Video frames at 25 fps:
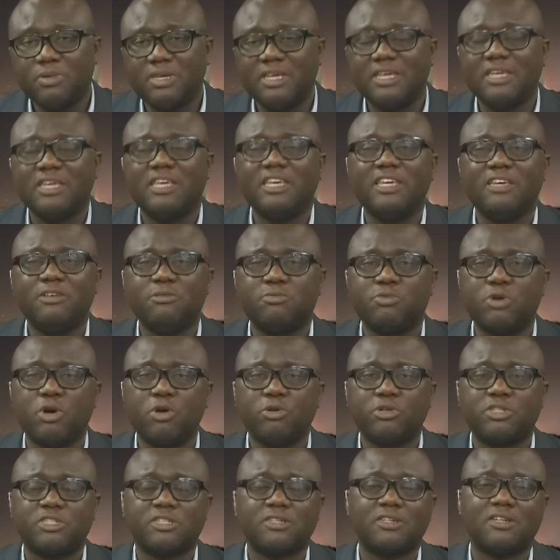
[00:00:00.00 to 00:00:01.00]
he
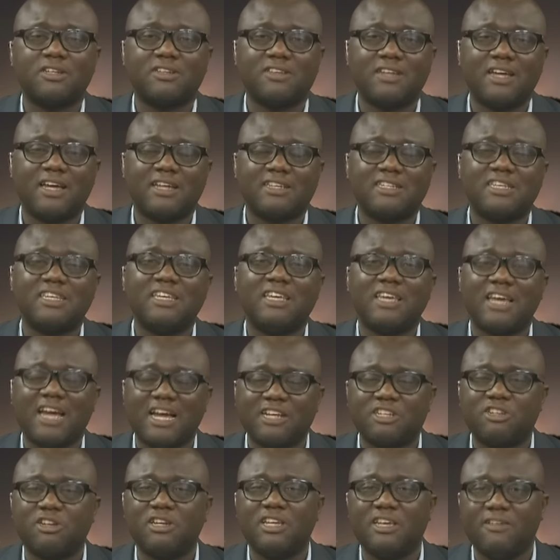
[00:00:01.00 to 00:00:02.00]
wrote that he
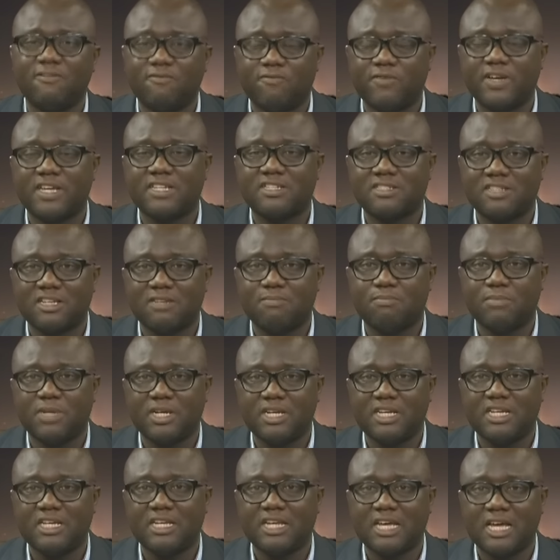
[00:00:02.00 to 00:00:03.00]
actually invested
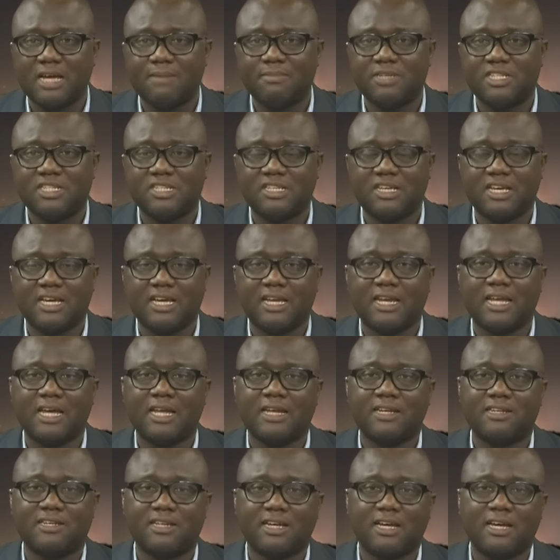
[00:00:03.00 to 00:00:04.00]
money in
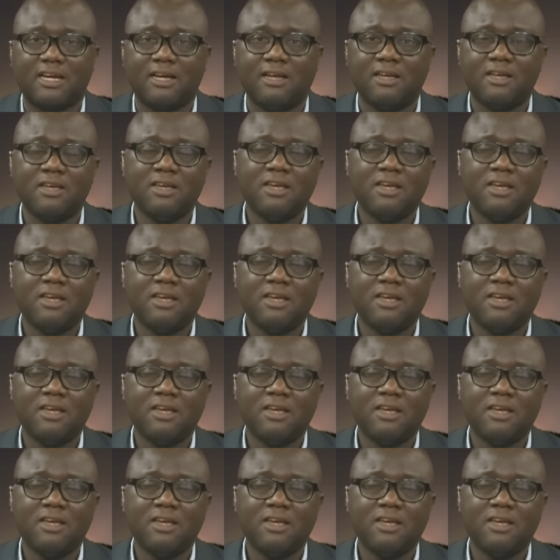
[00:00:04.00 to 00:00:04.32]
MTN